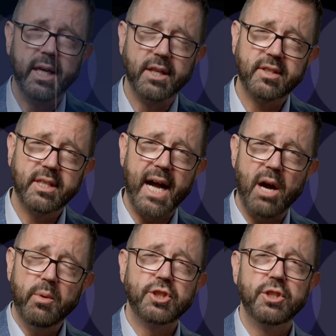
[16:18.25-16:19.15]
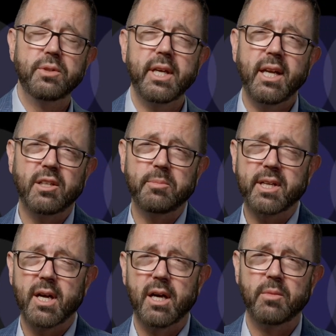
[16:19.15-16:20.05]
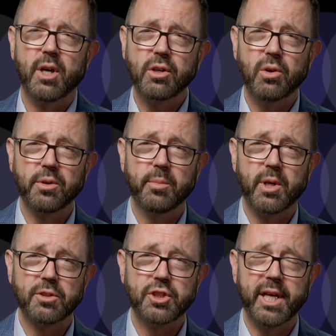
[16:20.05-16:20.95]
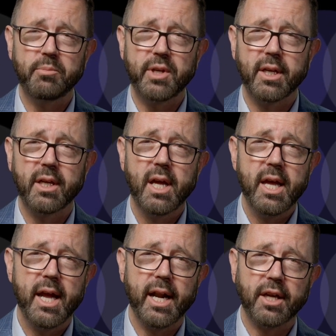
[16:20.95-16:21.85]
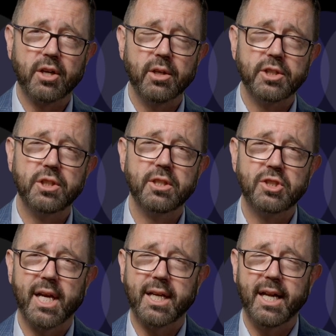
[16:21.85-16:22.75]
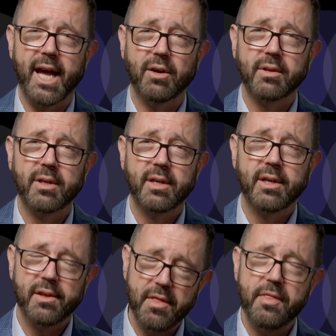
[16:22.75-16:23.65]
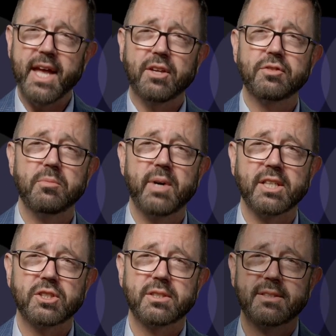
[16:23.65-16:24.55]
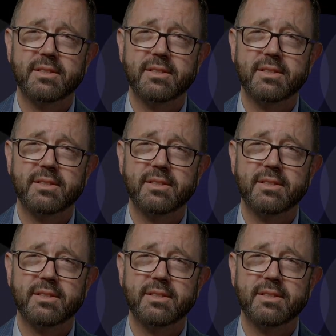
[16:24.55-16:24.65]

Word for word: It's got what you need to become a Golden Ball champion, and I encourage you to check it out. Thank you so much.